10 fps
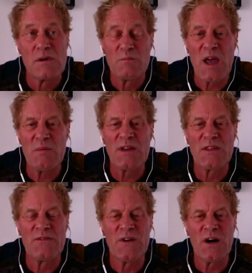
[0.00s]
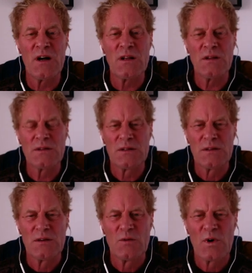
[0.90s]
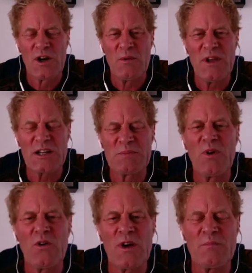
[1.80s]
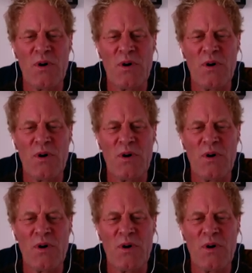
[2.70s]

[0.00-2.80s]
maybe in the fall. We're going to be exploring